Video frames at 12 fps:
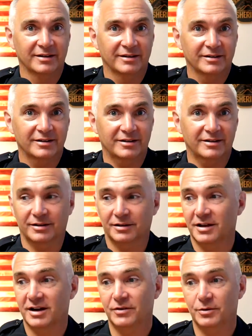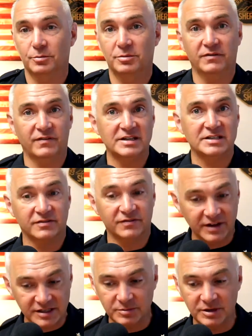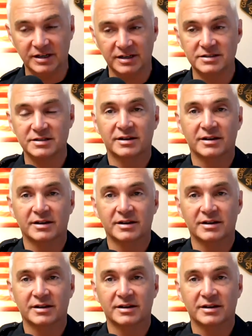A lot of it would be face-to-face meetings.